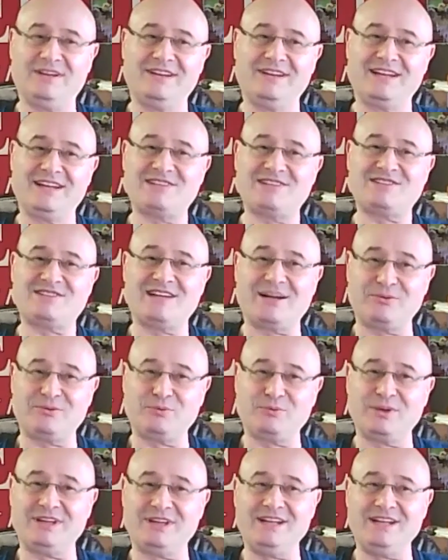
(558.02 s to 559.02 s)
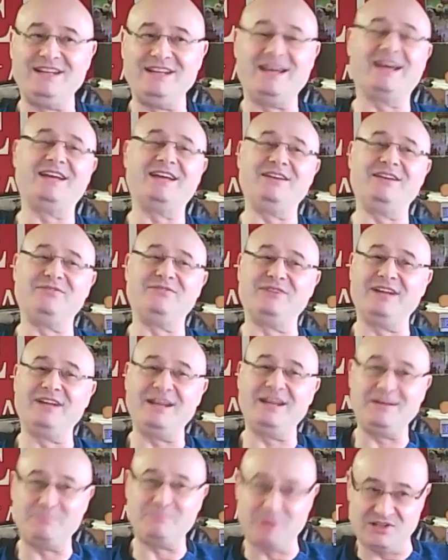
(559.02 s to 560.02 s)
let's start with the negative of
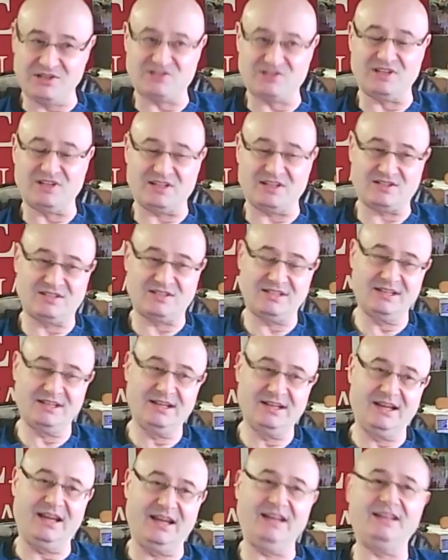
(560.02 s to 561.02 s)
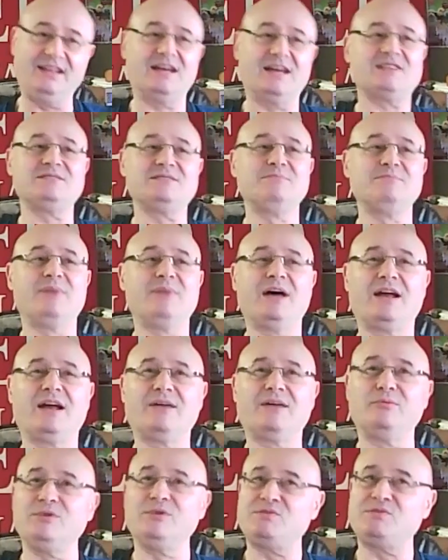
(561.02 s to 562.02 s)
any business. It doesn't matter
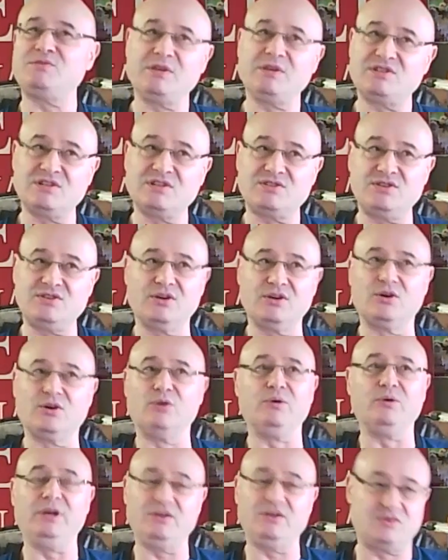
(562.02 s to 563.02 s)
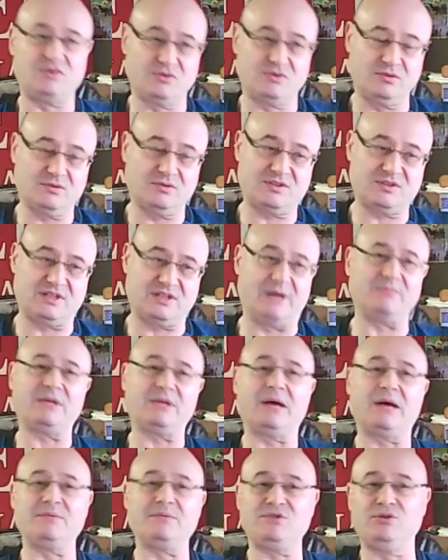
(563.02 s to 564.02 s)
which business you go into.
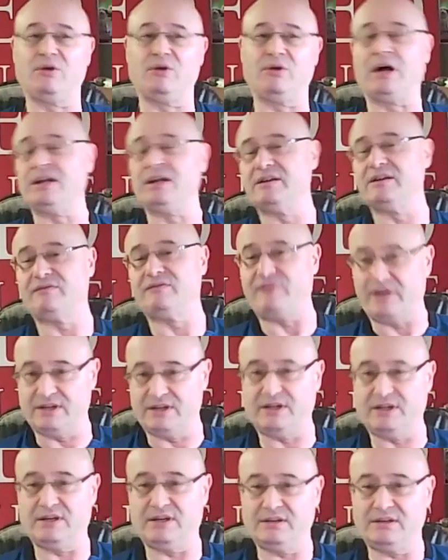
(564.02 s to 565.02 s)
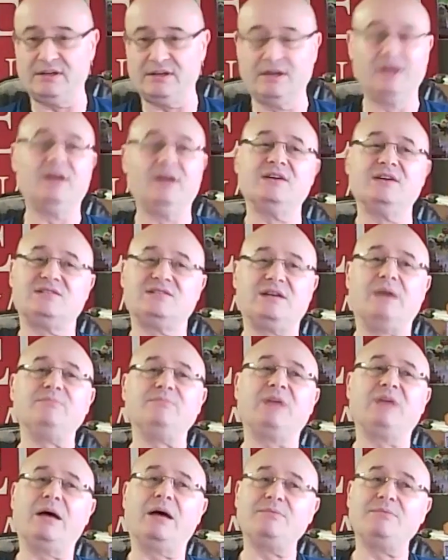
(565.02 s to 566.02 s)
Sometimes you're underfunded.
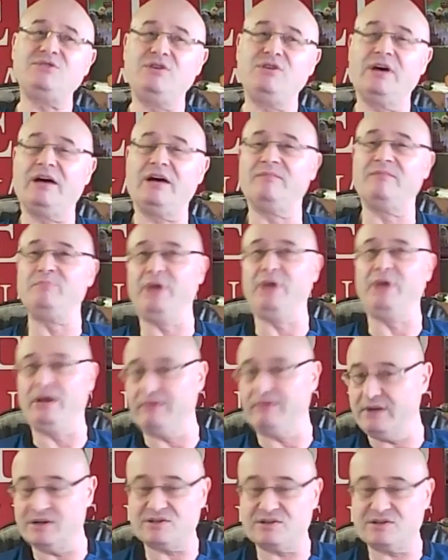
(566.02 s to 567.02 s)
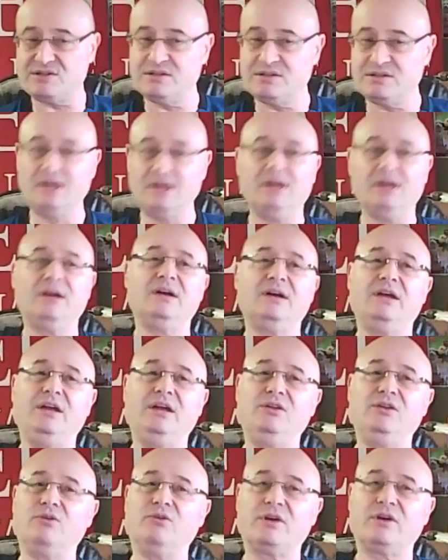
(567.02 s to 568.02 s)
Sometimes you have barriers.
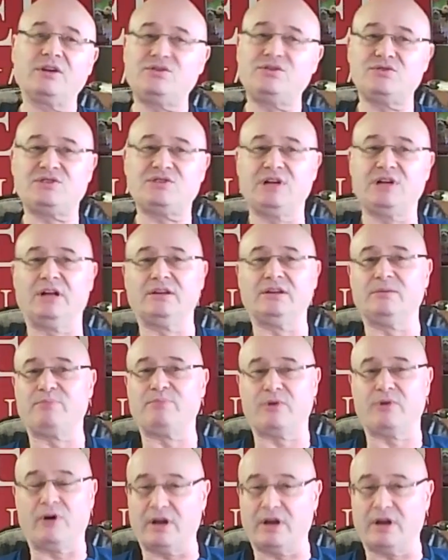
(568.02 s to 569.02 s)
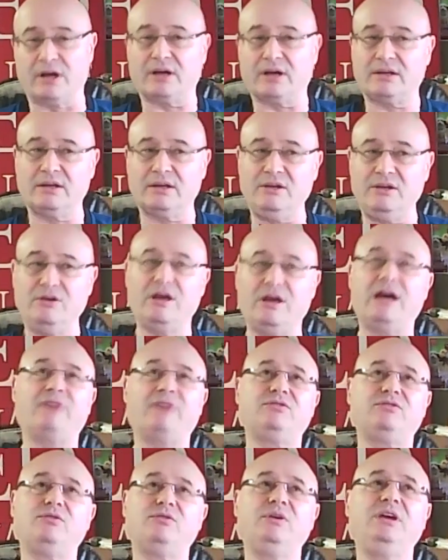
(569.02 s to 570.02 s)
In order to sell the product, you
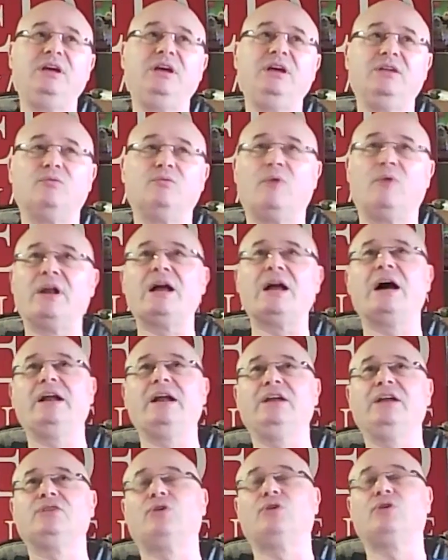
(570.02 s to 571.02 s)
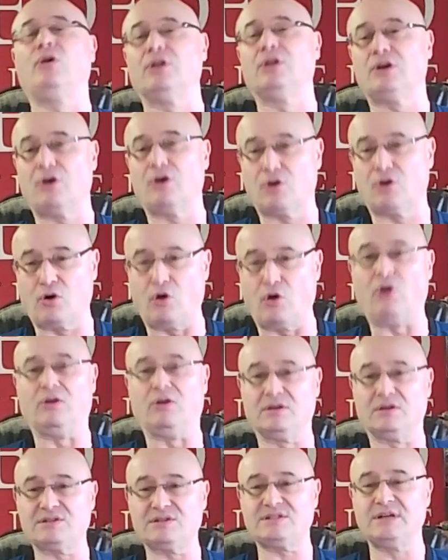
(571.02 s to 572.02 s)
have to hit one hundred call,
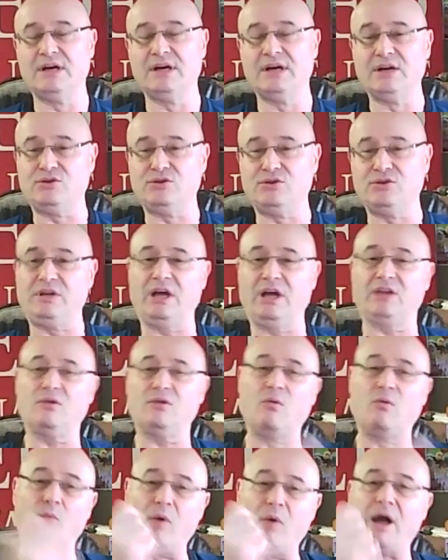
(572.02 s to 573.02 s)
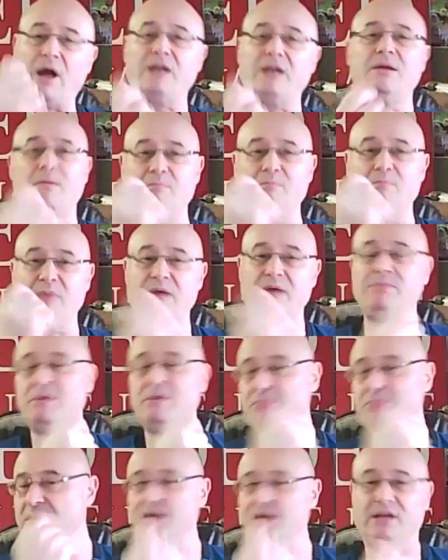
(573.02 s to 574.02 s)
calls to get one maybe
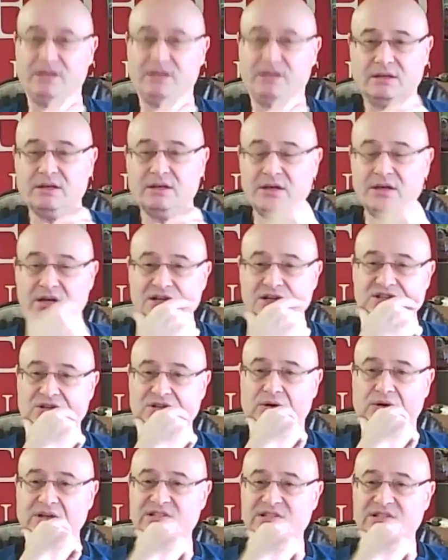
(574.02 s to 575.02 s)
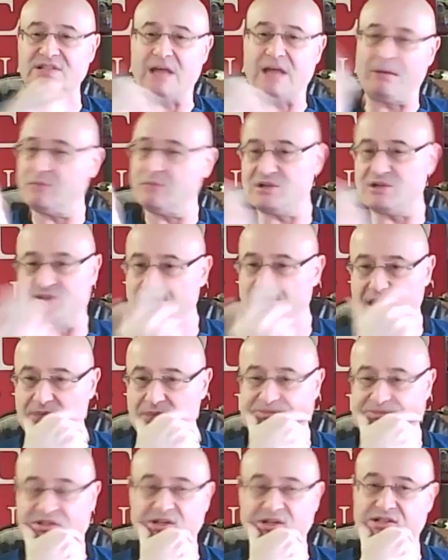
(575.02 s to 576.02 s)
meeting. So it's numbers
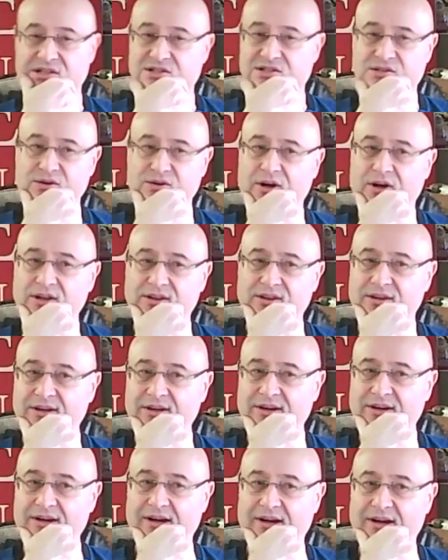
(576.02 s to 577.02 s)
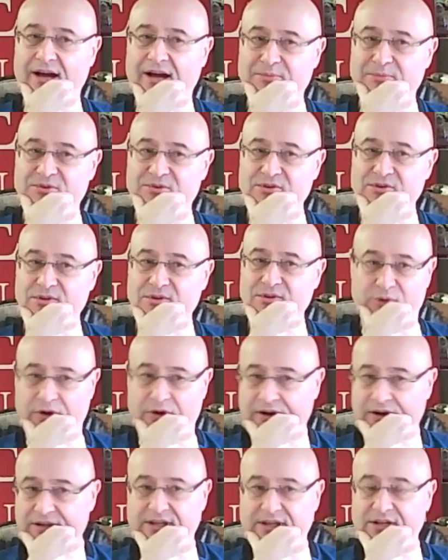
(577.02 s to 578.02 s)
games. It's not uh, up to the
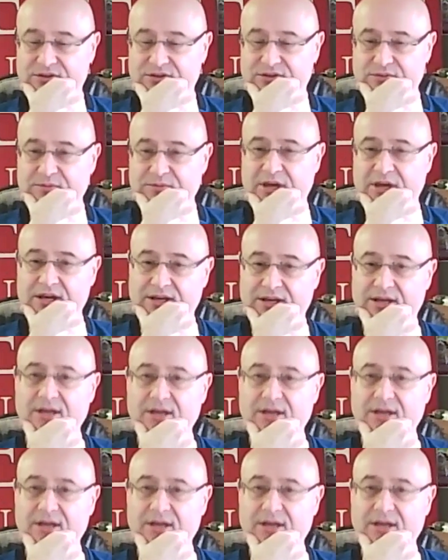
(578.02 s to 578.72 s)
product that you make.